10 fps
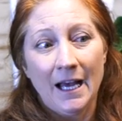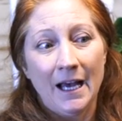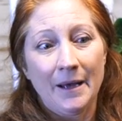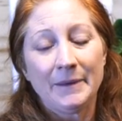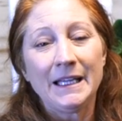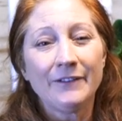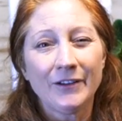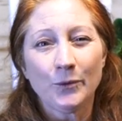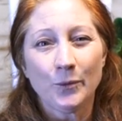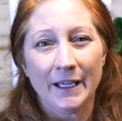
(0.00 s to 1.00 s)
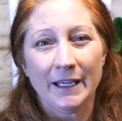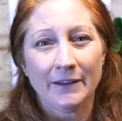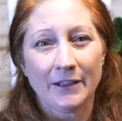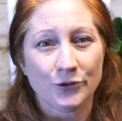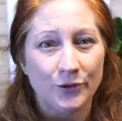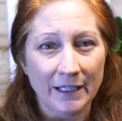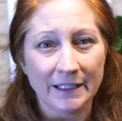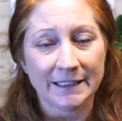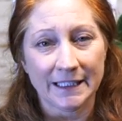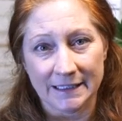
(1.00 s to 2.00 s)
Um, even with a
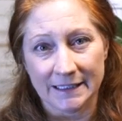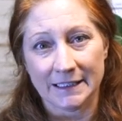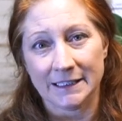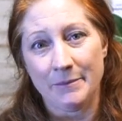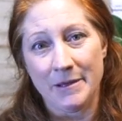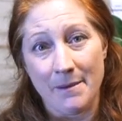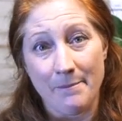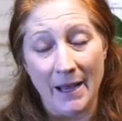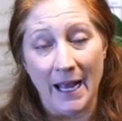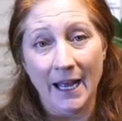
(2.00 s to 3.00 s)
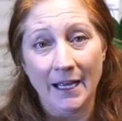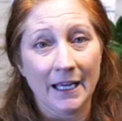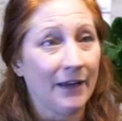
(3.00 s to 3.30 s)
trellising system in the back,